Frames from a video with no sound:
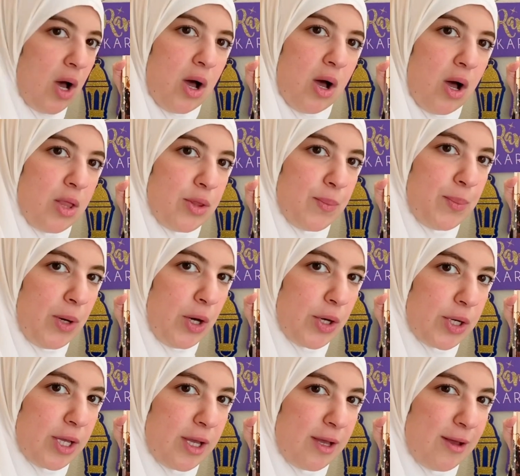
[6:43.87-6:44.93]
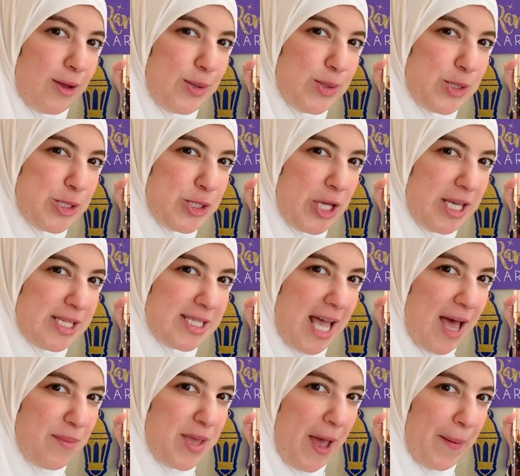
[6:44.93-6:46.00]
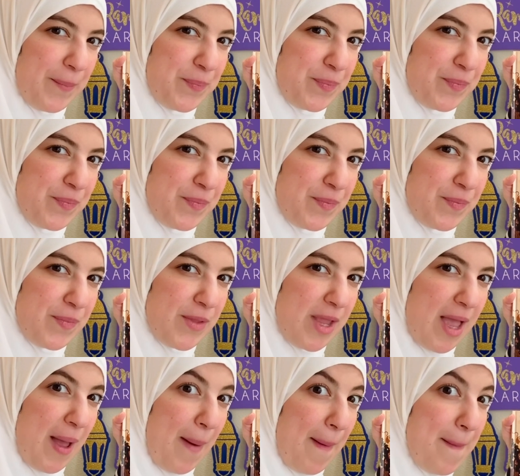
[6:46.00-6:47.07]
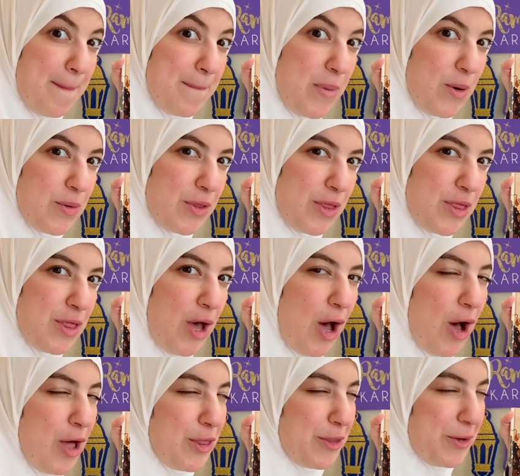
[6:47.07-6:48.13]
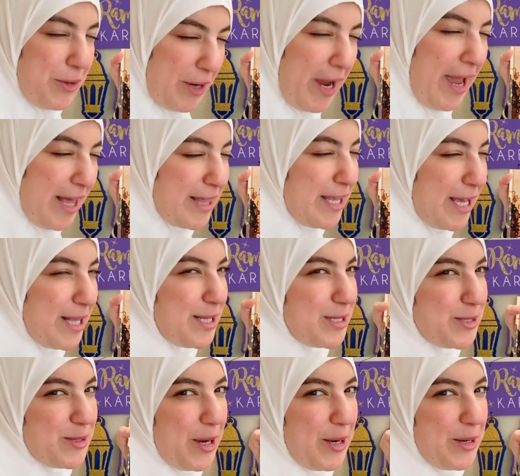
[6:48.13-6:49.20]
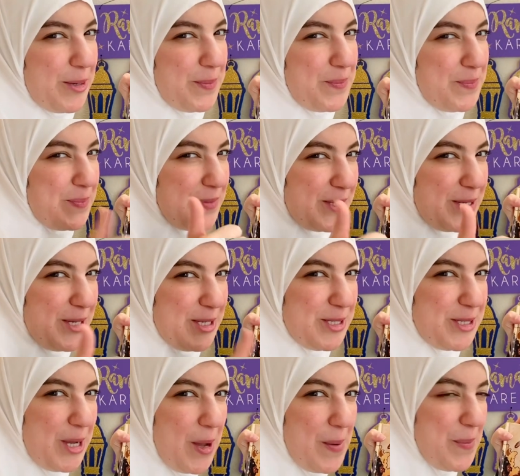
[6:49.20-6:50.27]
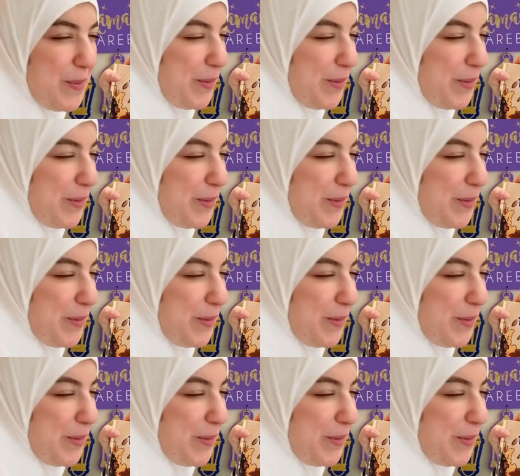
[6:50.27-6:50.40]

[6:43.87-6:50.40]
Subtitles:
on the book. Who's Jay Samia? Both the author and the illustrator. Good job.